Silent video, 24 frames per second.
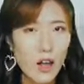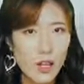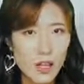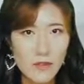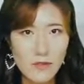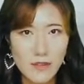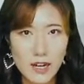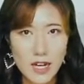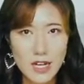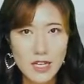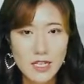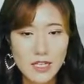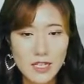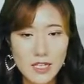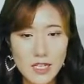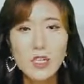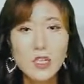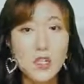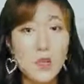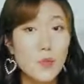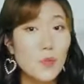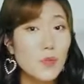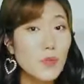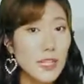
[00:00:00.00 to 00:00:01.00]
all of us.
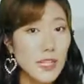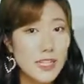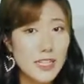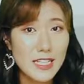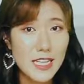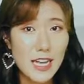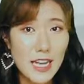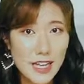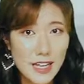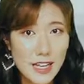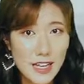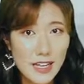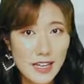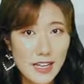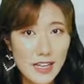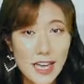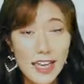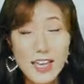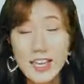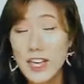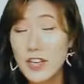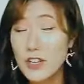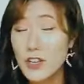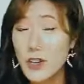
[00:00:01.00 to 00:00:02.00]
So please take it
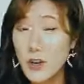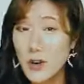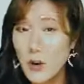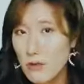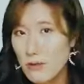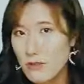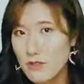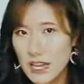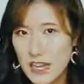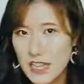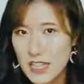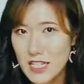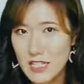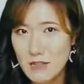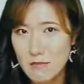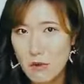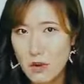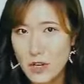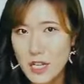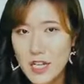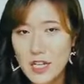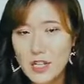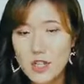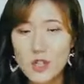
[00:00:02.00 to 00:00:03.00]
and gain your own
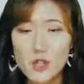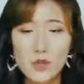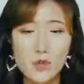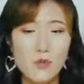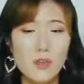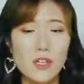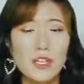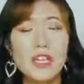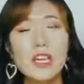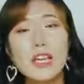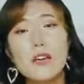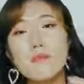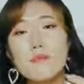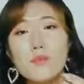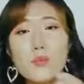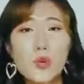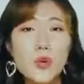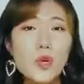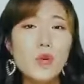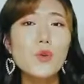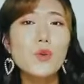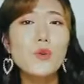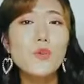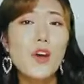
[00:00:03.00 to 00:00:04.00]
testimony to really
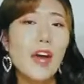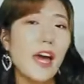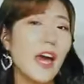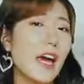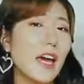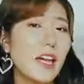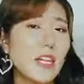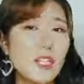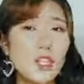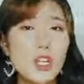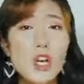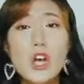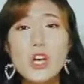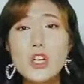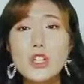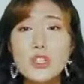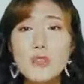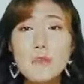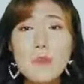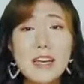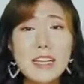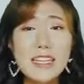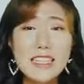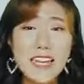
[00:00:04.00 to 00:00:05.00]
improve and
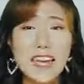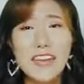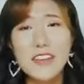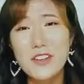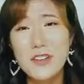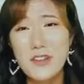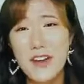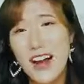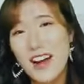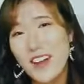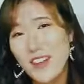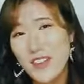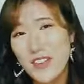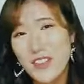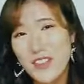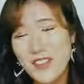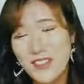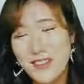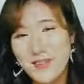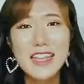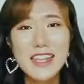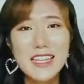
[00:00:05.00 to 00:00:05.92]
to maintain your health.